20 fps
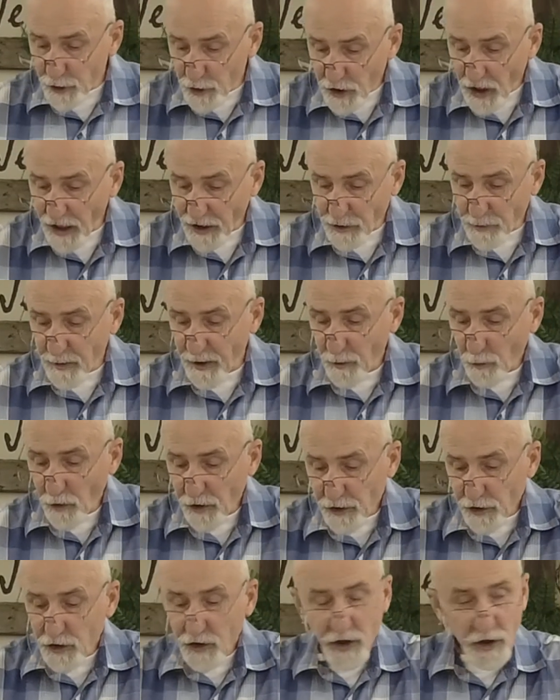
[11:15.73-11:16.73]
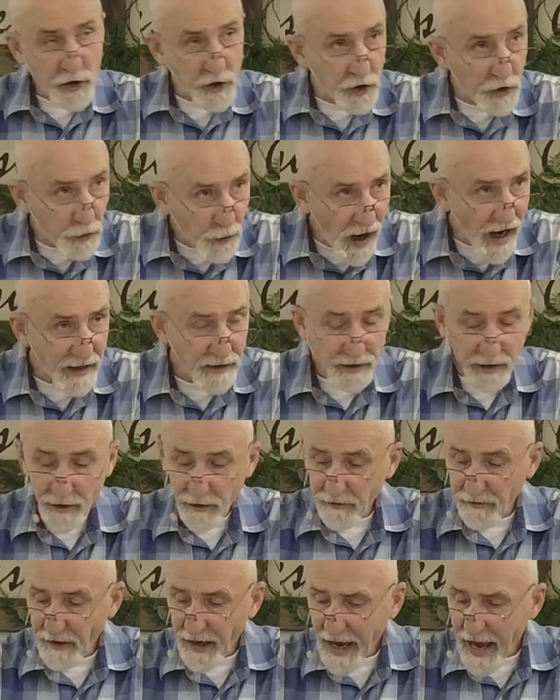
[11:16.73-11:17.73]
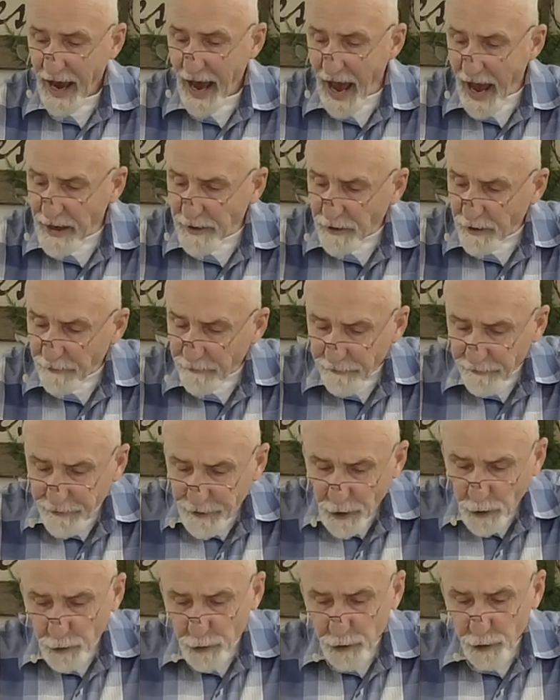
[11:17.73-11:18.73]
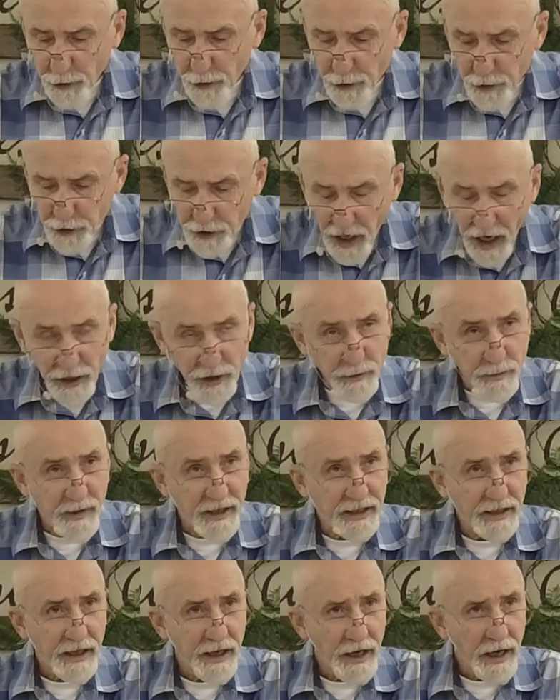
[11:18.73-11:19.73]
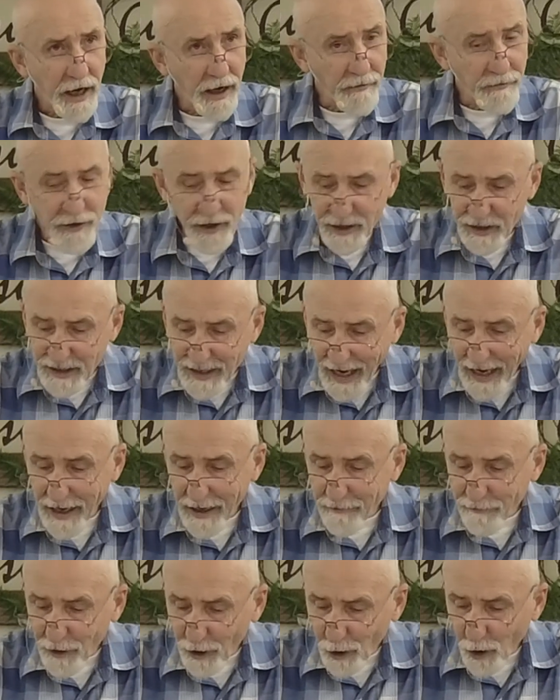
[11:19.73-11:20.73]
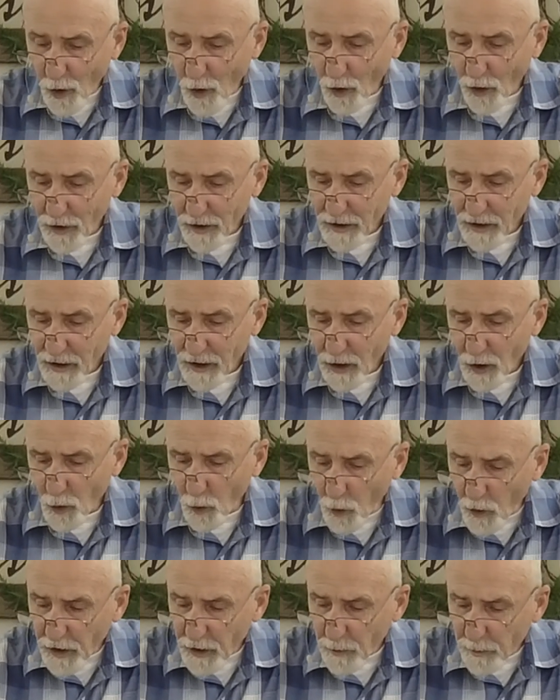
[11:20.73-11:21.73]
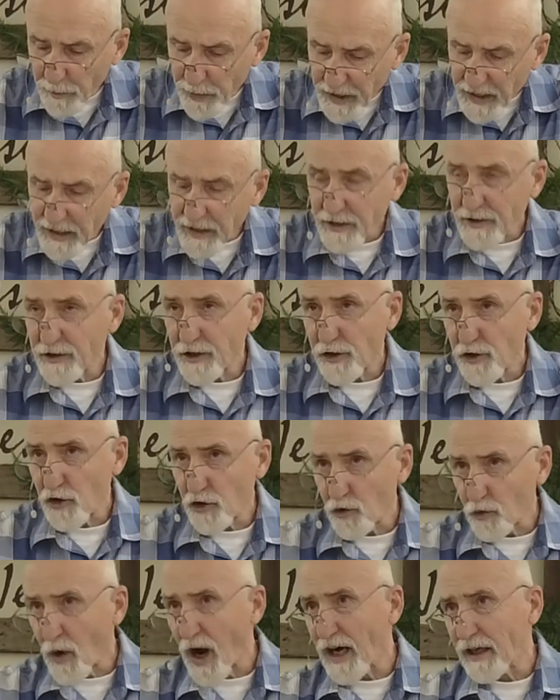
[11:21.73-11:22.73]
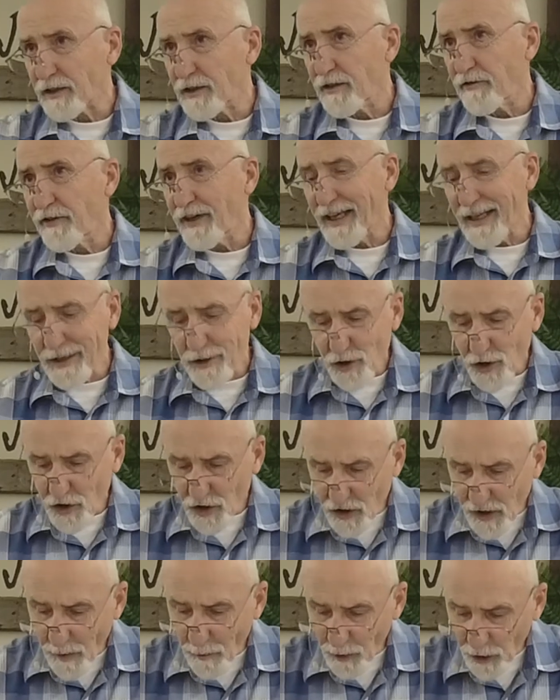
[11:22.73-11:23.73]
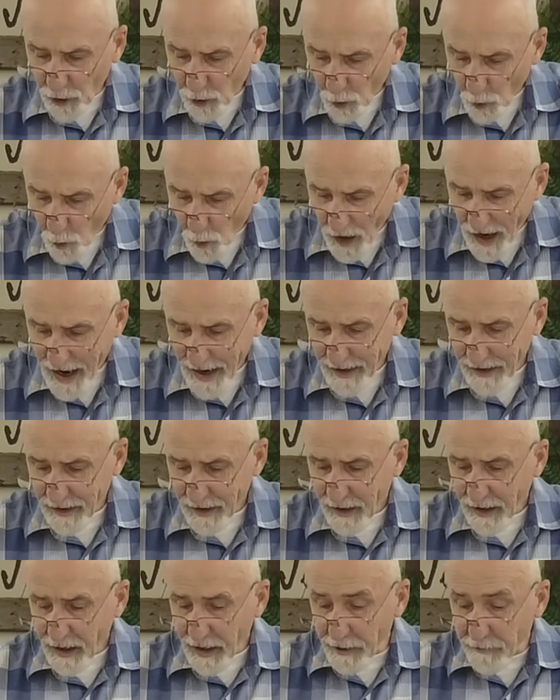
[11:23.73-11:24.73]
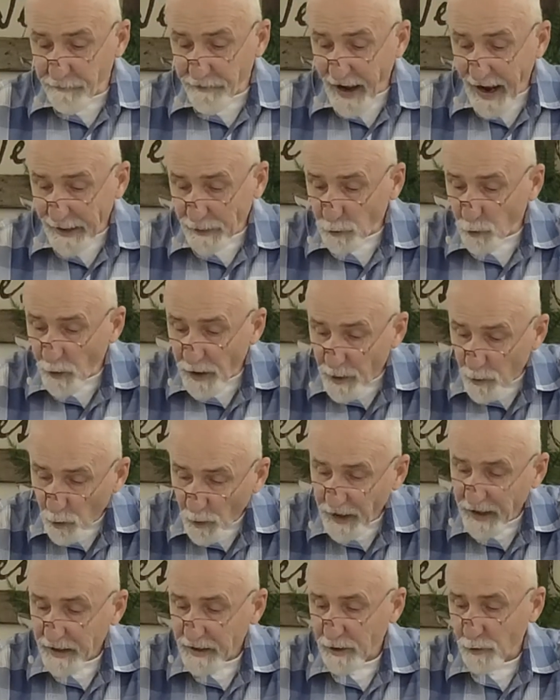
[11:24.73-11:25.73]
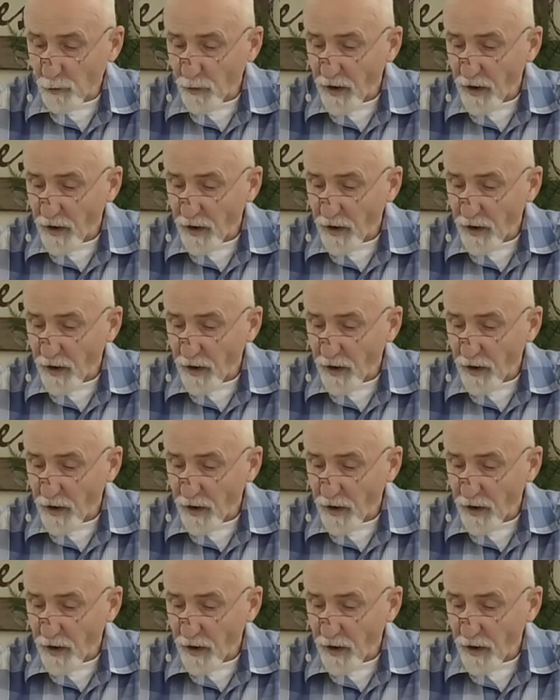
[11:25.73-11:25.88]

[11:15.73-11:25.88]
judgment was destructive, and the future judgment of the day of the Lord will be destructive in a similar way. In fact, we read in